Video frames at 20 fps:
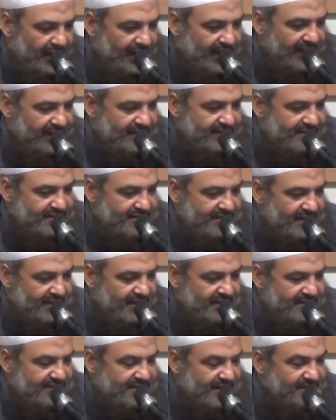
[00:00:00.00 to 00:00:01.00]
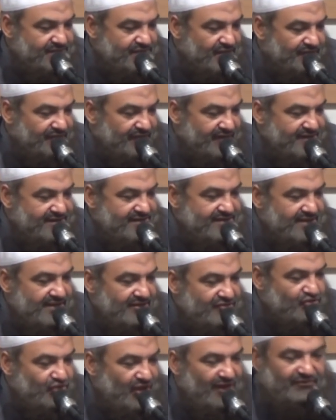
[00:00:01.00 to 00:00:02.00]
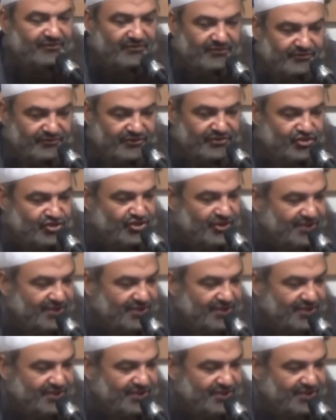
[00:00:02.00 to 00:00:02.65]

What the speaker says: And in terms of his travel and